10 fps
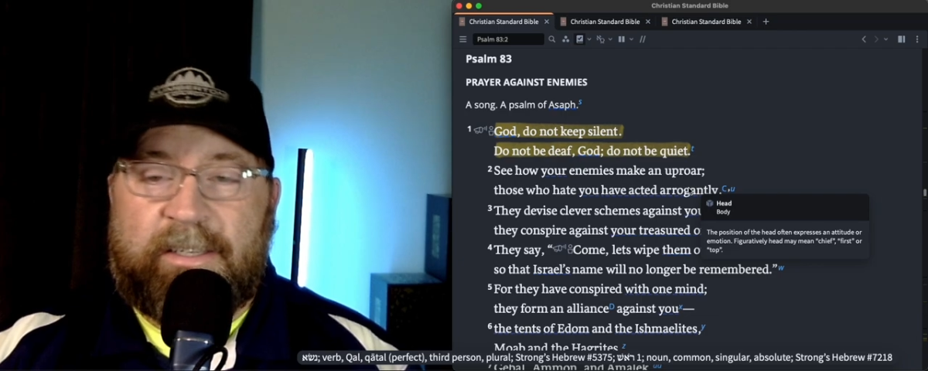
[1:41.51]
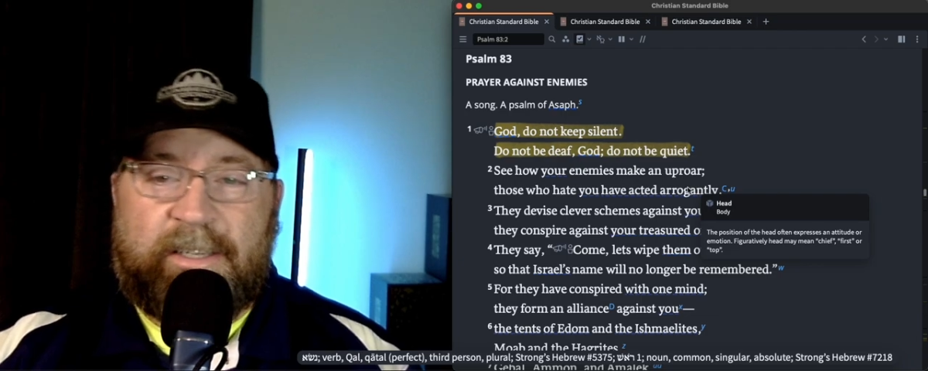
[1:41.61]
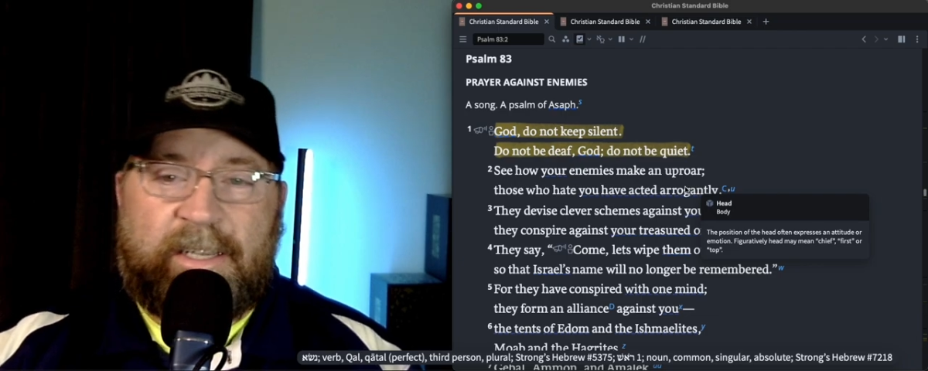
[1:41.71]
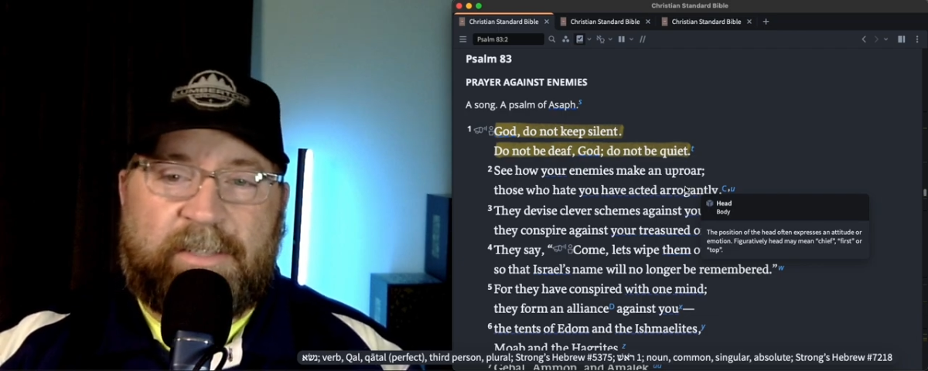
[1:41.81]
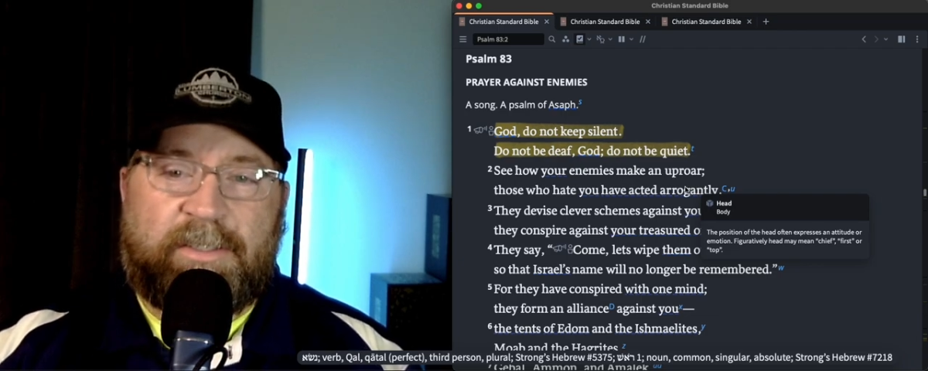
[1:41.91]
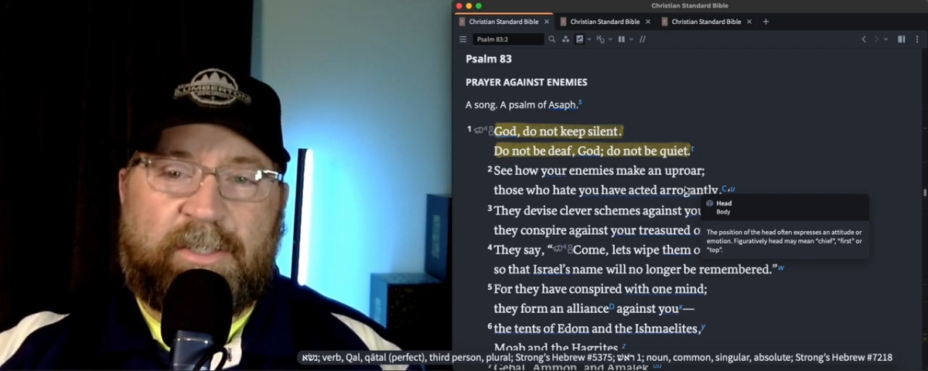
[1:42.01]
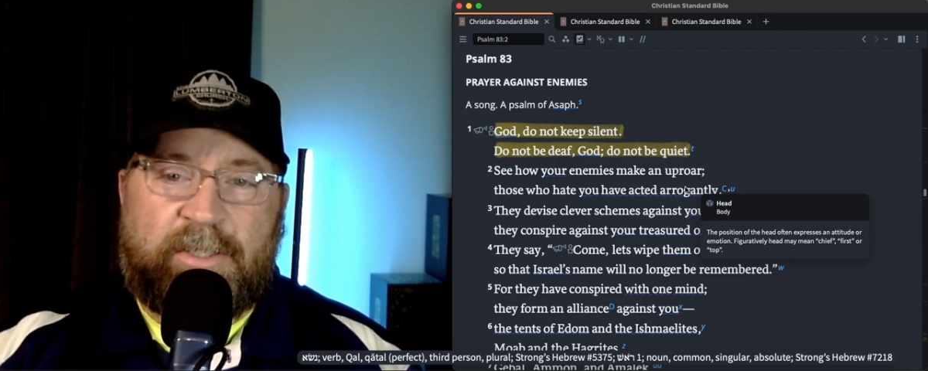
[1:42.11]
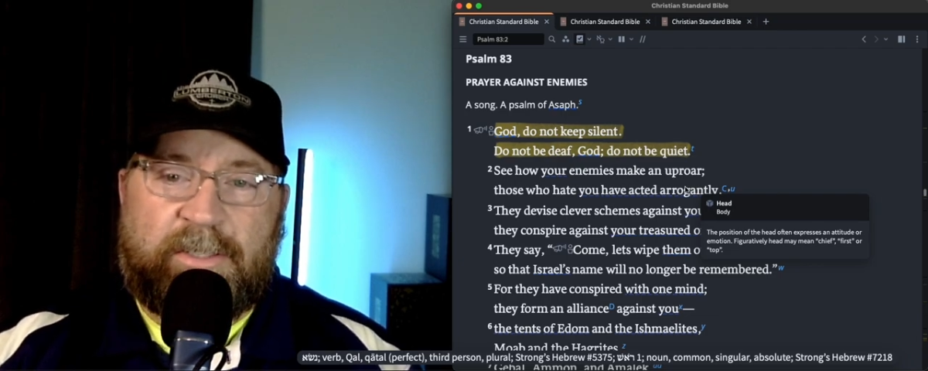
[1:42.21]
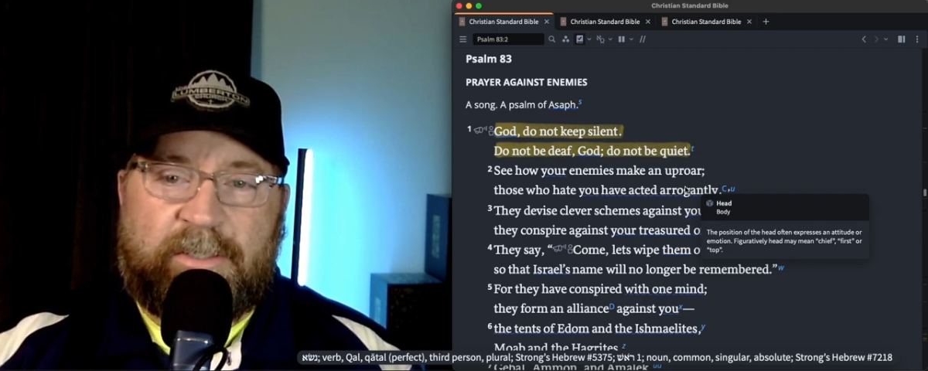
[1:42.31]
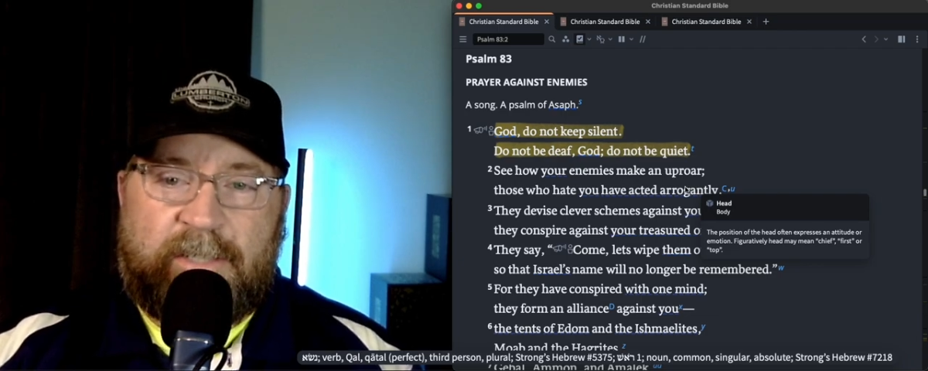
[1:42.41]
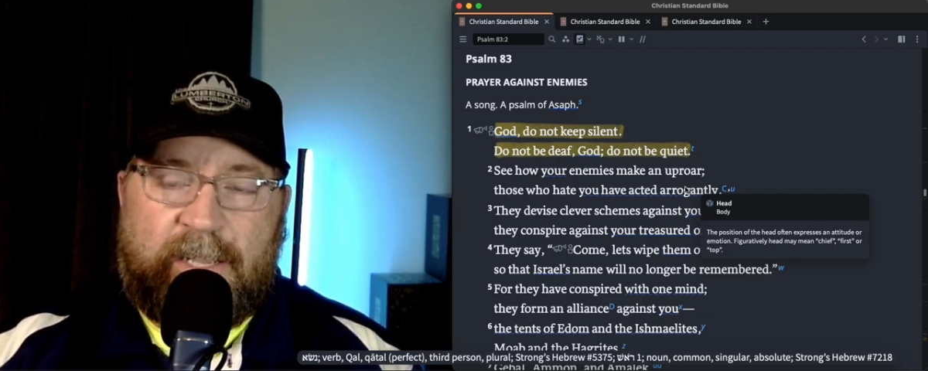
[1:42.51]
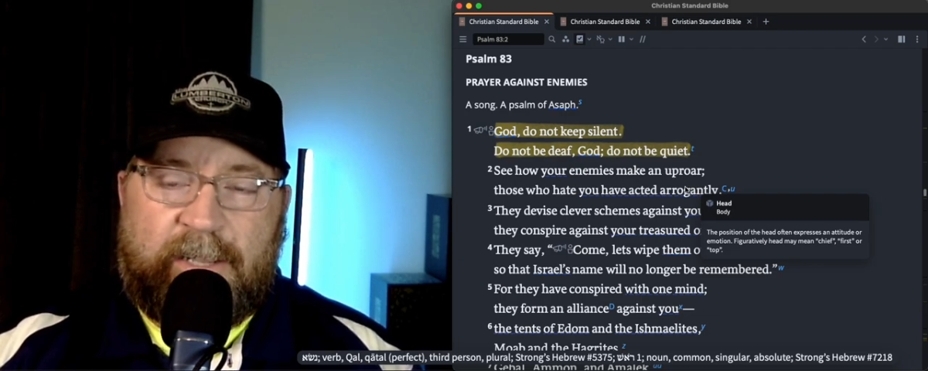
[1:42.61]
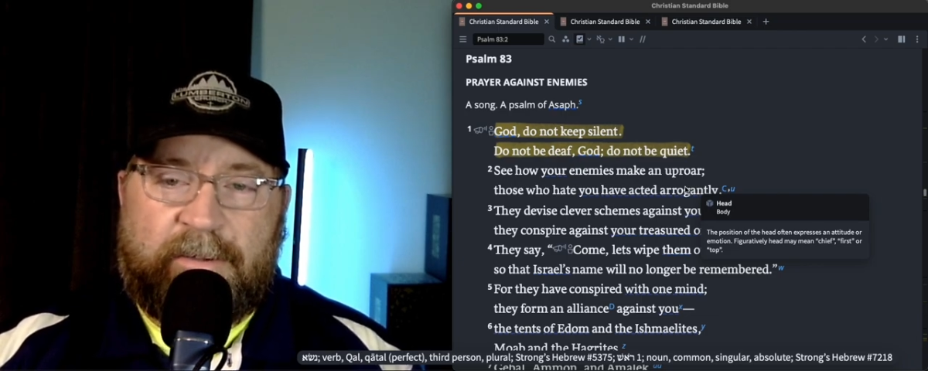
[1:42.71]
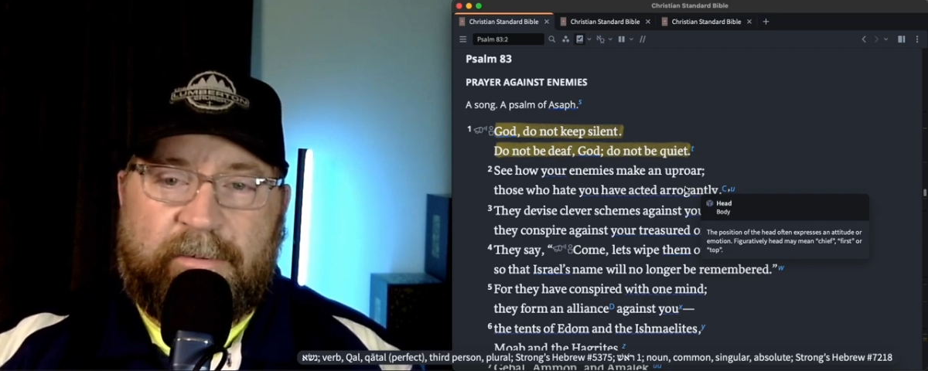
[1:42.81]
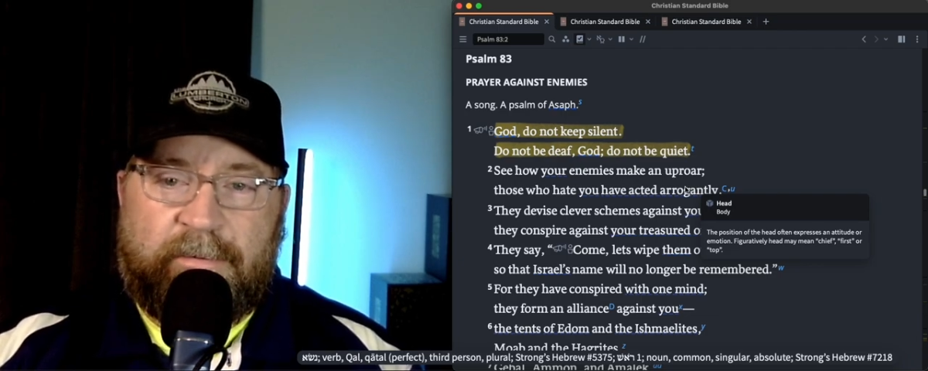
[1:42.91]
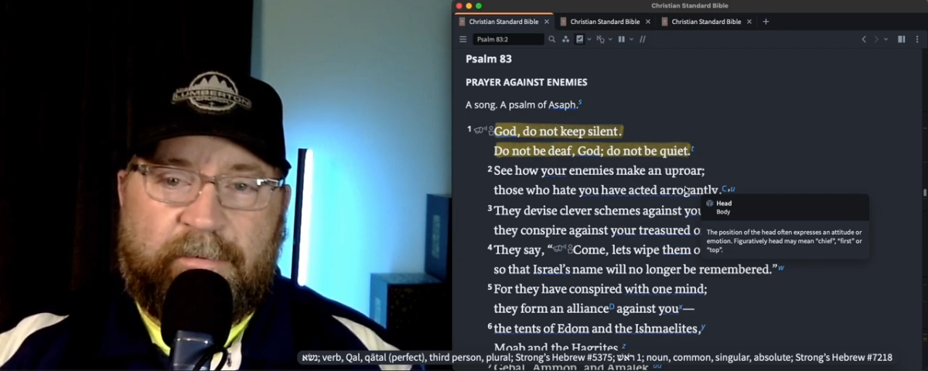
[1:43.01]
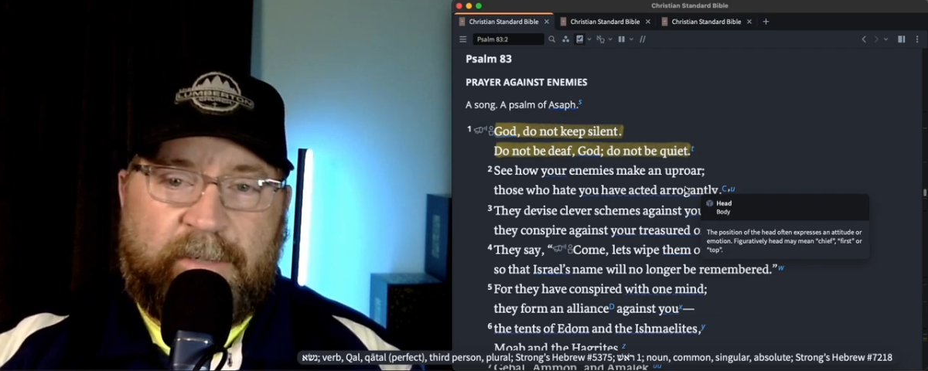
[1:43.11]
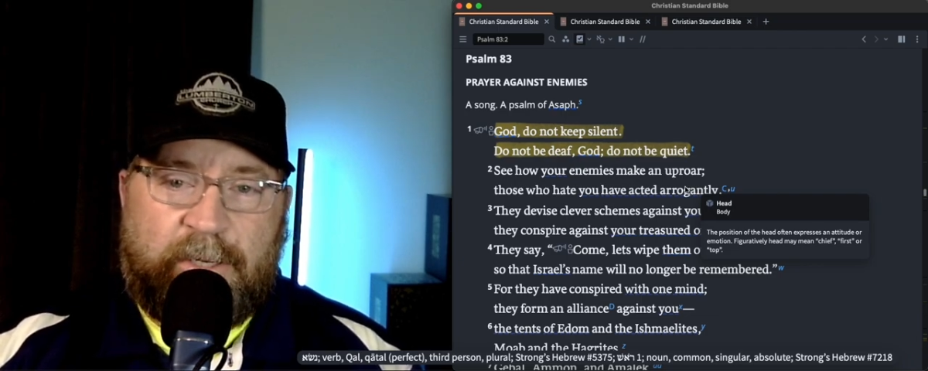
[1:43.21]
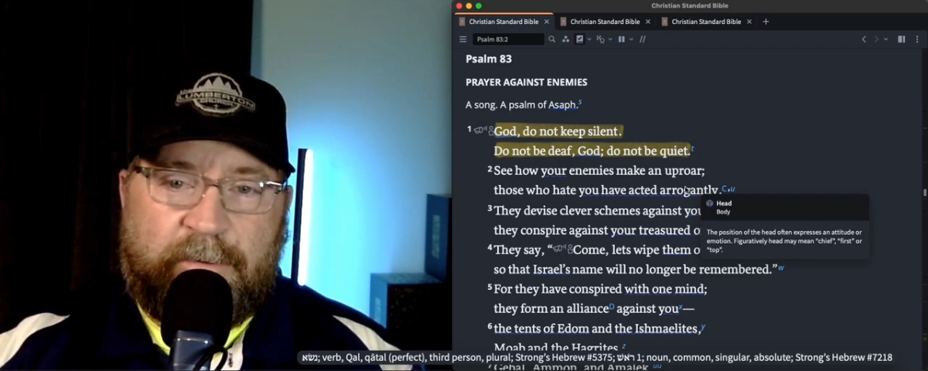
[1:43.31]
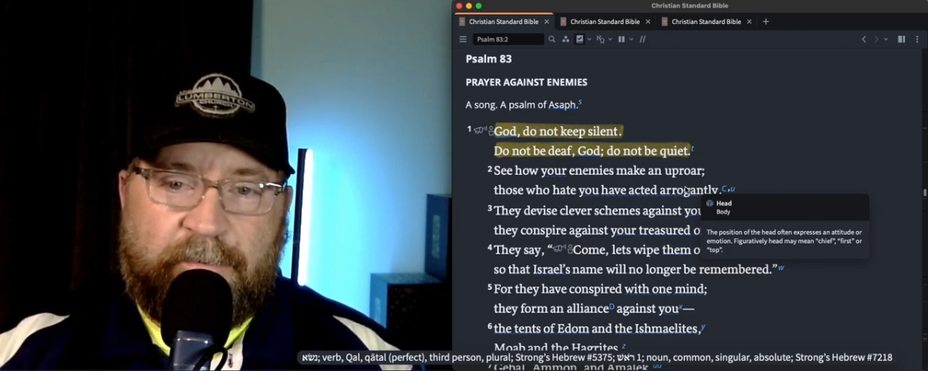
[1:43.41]
as they're just uh,
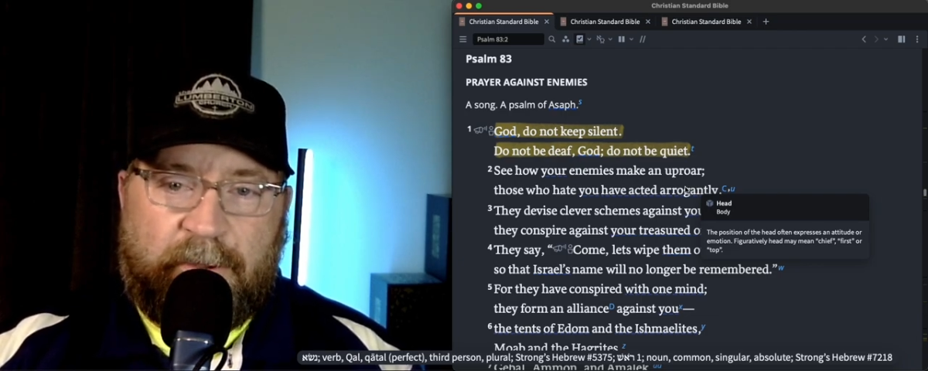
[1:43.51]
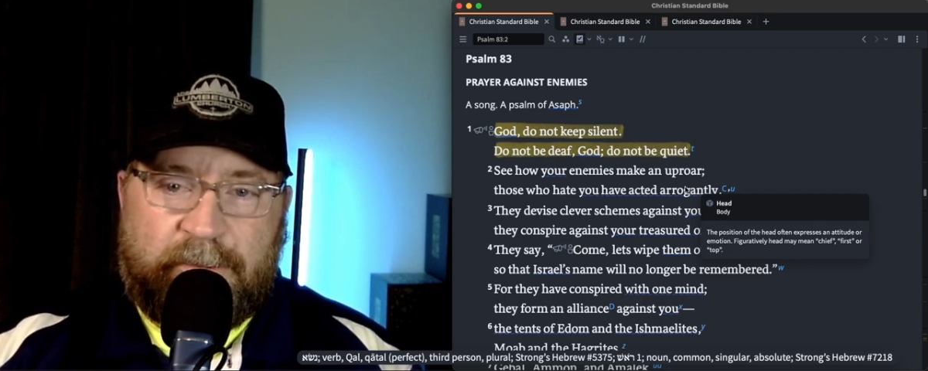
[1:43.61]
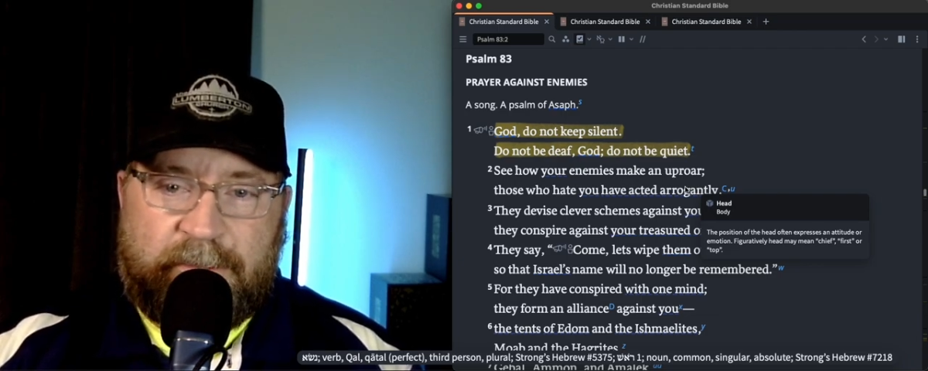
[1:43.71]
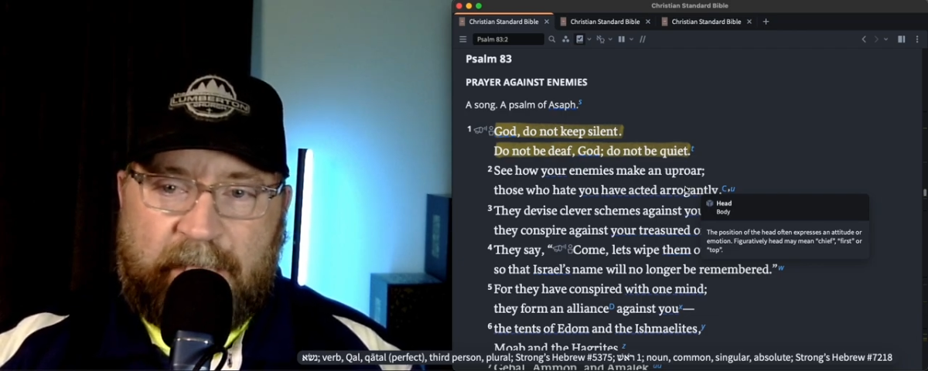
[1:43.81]
you know false